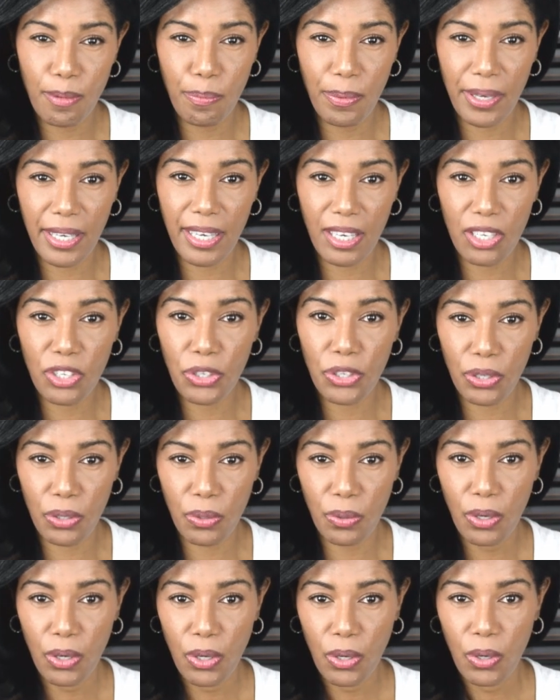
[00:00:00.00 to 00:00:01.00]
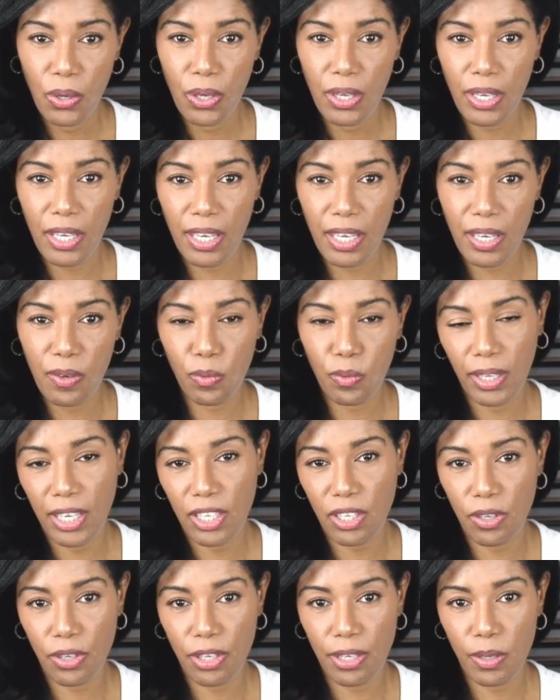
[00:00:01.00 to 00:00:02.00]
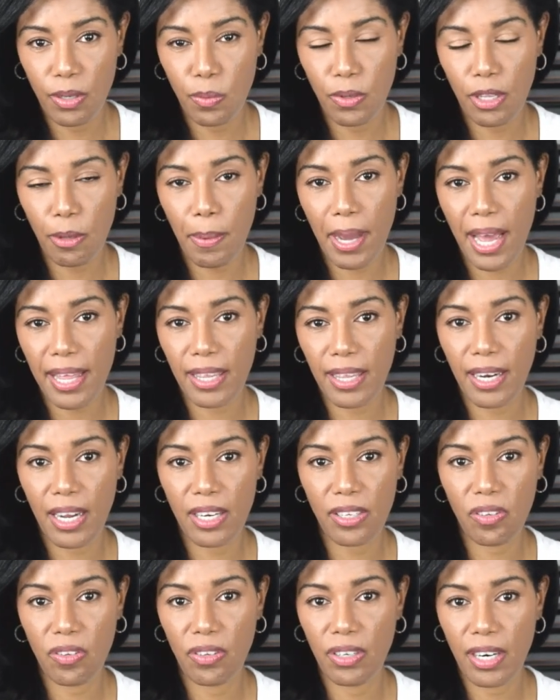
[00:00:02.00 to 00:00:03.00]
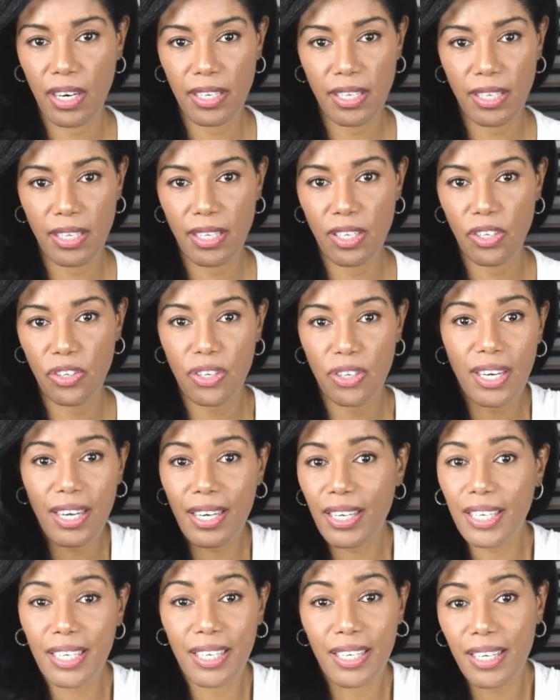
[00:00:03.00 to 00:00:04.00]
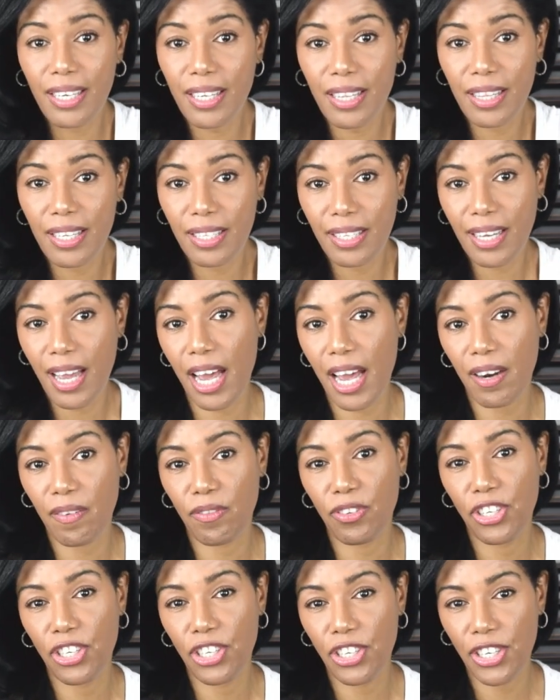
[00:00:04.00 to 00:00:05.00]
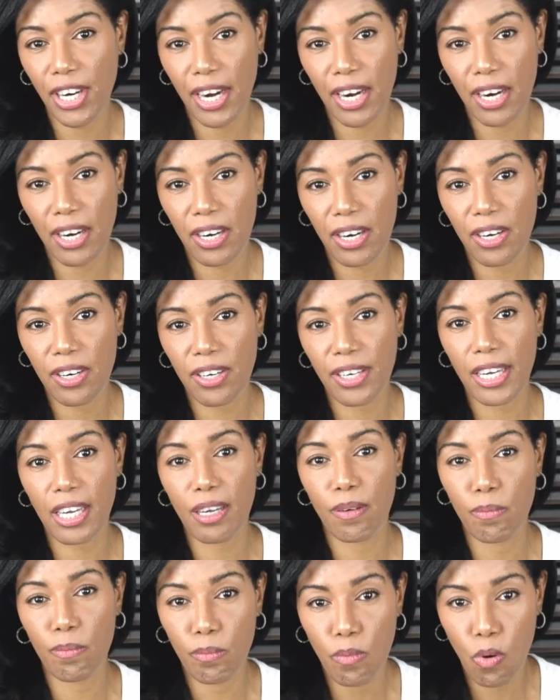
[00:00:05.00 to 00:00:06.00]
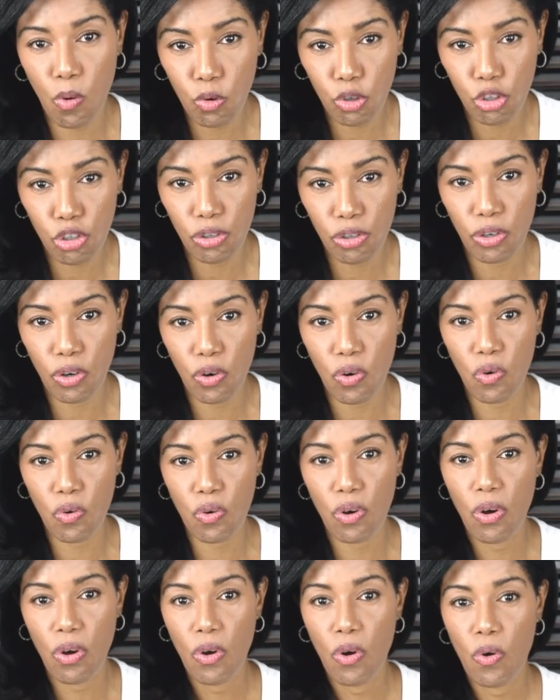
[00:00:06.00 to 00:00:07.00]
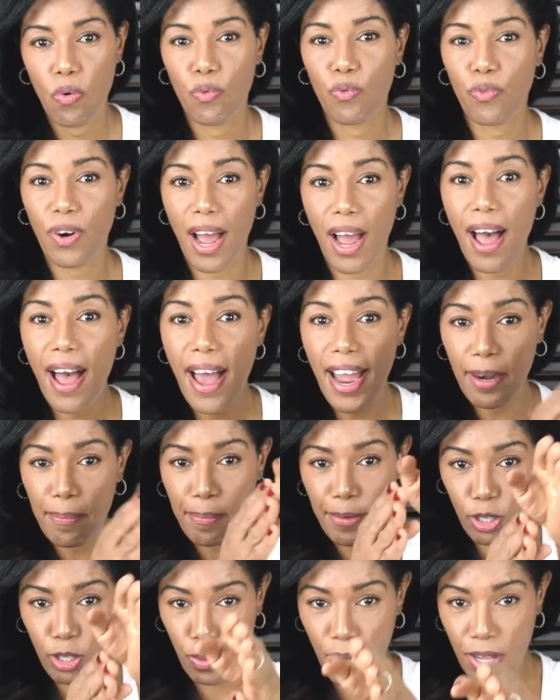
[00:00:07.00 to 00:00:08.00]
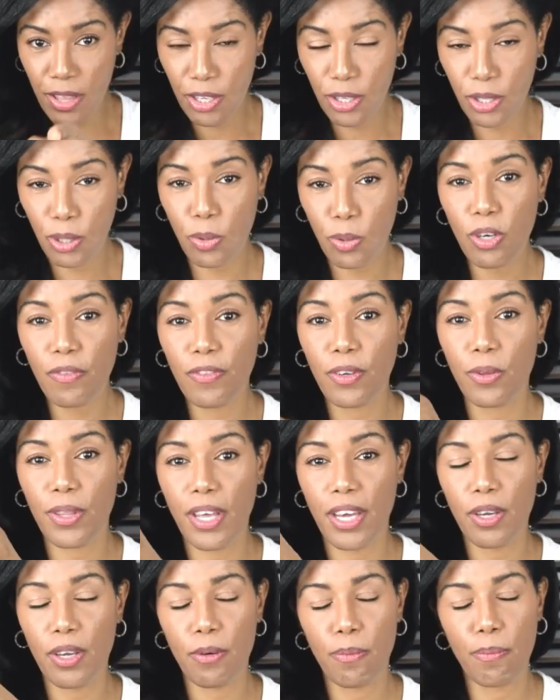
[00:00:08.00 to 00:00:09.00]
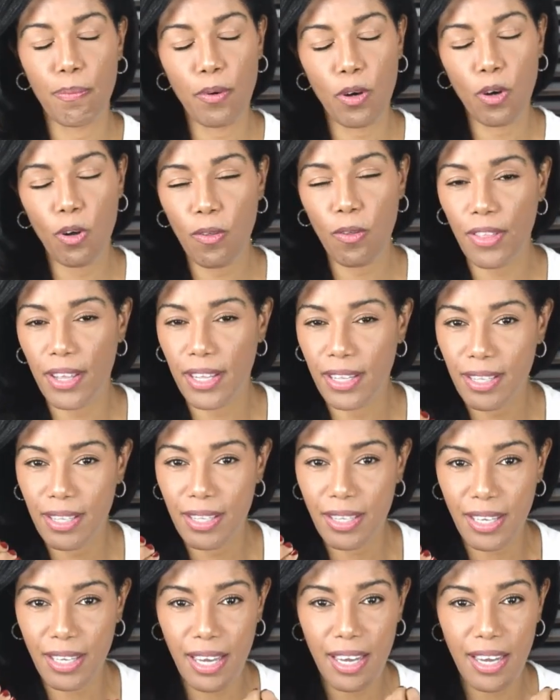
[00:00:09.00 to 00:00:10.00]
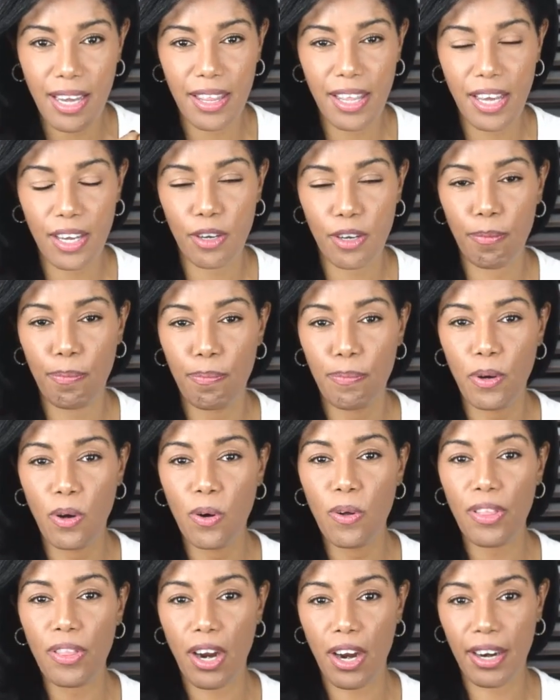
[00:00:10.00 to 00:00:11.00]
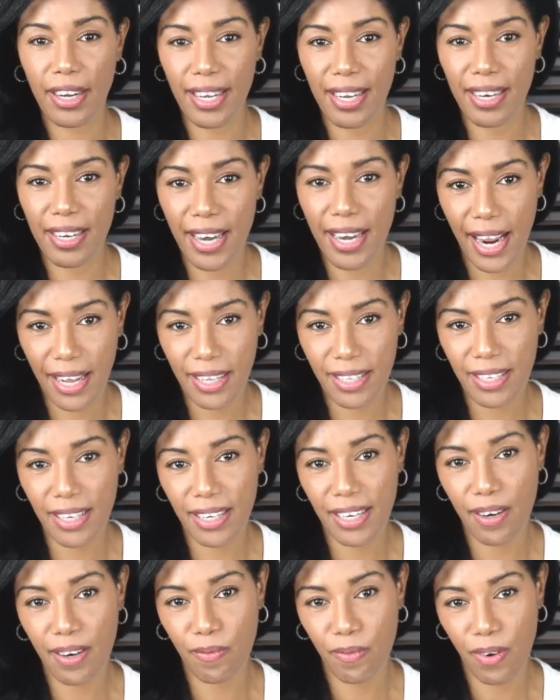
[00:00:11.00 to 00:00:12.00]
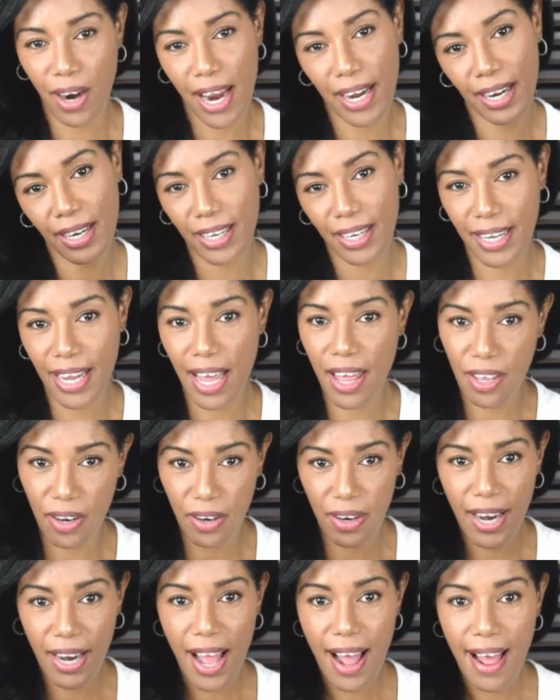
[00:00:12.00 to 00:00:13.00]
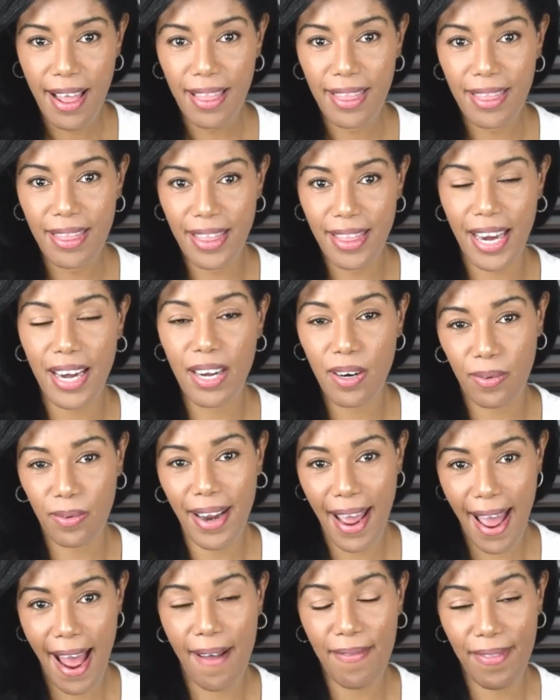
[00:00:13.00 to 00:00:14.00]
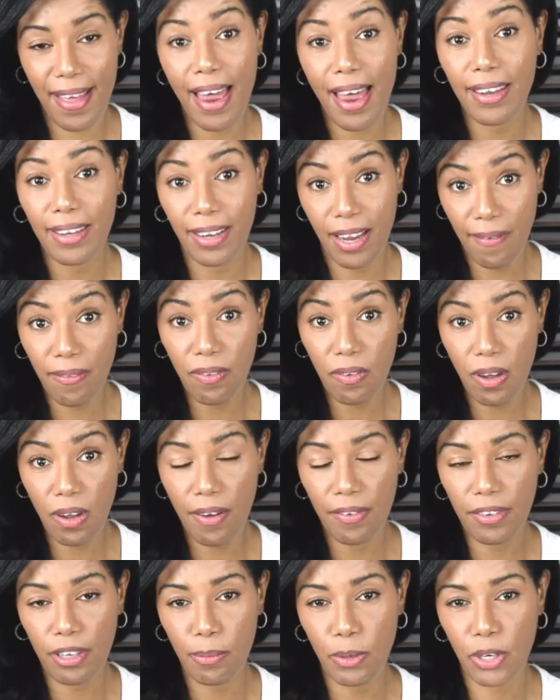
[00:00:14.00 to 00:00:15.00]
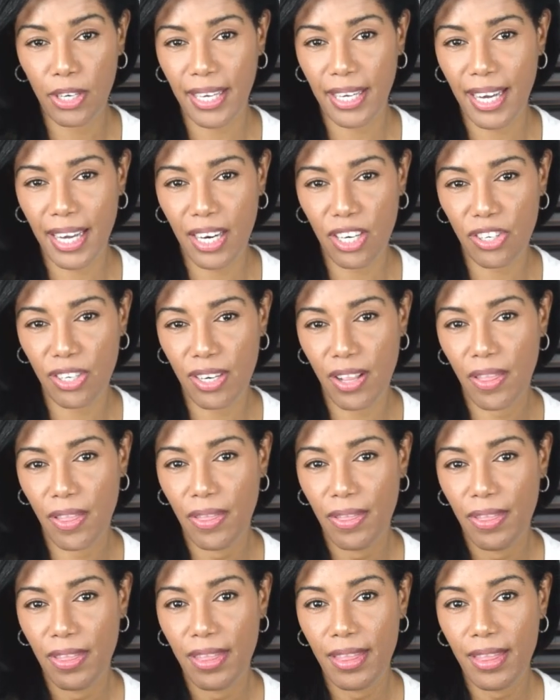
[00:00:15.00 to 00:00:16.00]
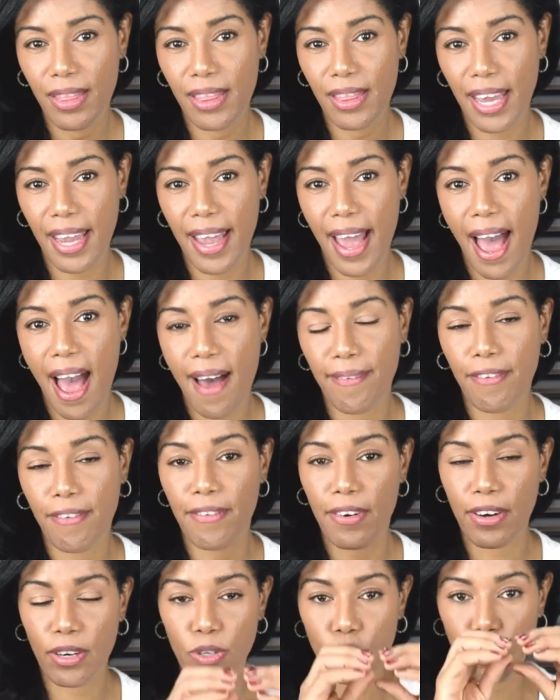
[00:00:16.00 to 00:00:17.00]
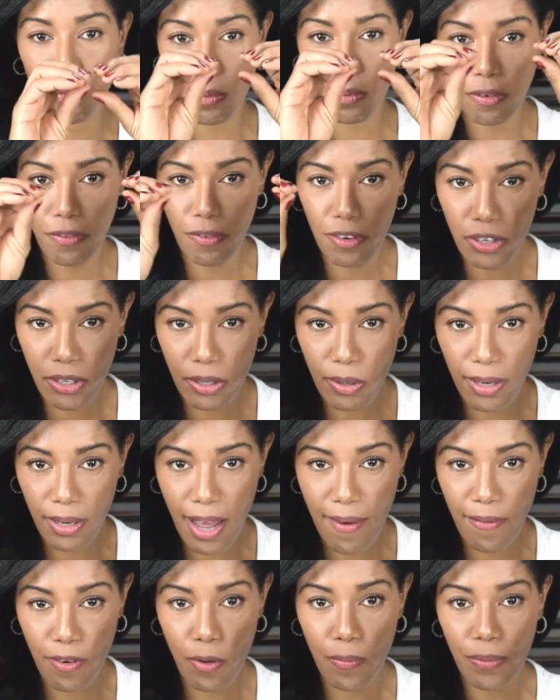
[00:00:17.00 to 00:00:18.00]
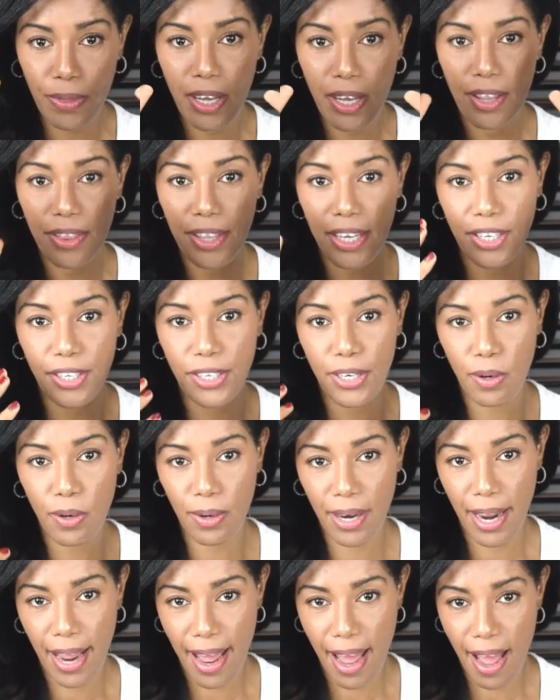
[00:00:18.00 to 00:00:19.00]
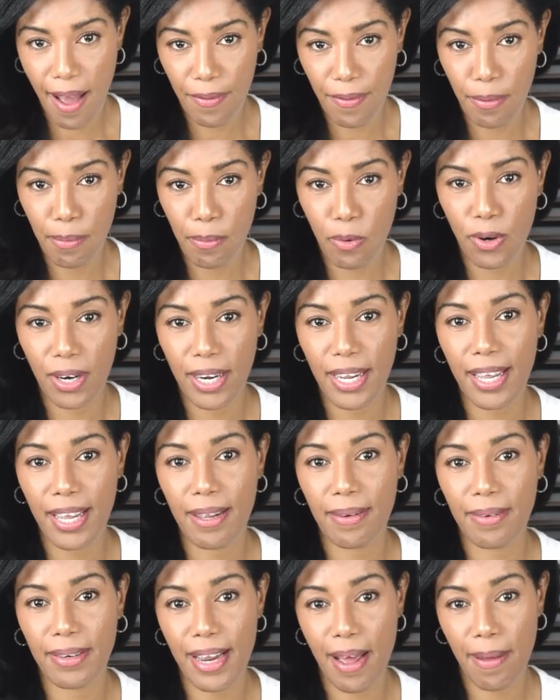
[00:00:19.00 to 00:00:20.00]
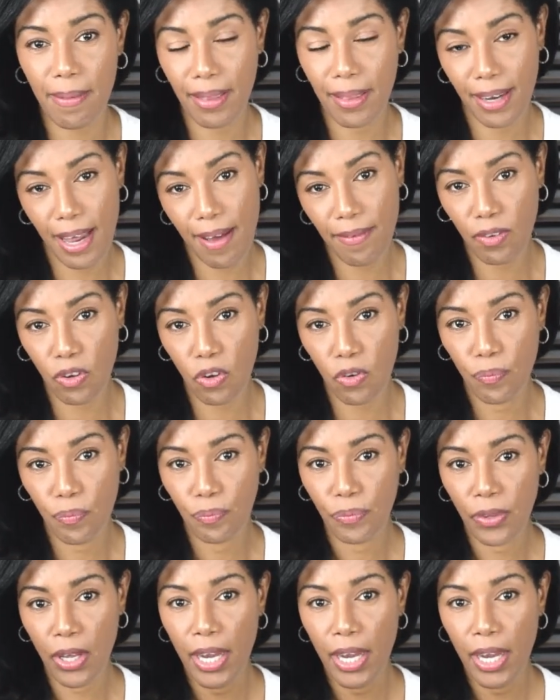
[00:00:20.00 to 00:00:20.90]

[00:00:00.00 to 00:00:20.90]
a big issue in relationships with a pathological narcissist. You're not going to get this kind of shared emotional ride between the two of you, that you're both in sync and that you both are connected and riding together. They don't have that level of communication. They have a very superficial level. They don't have the more in-depth level.